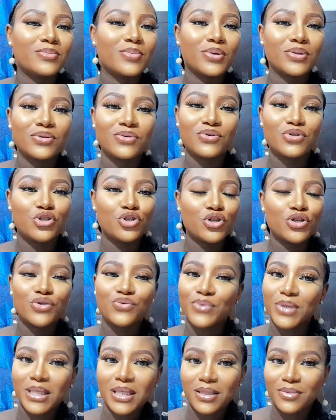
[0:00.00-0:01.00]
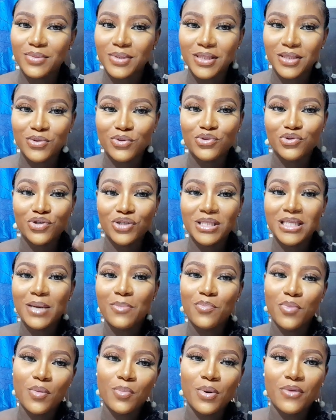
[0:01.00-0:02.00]
but no, it's just red lipstick or just a
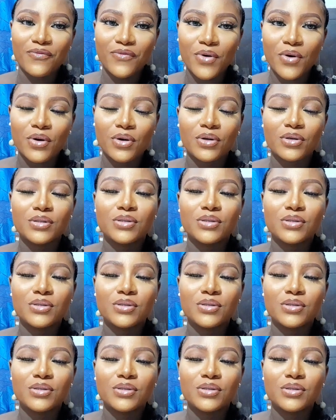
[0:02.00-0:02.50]
pop of color.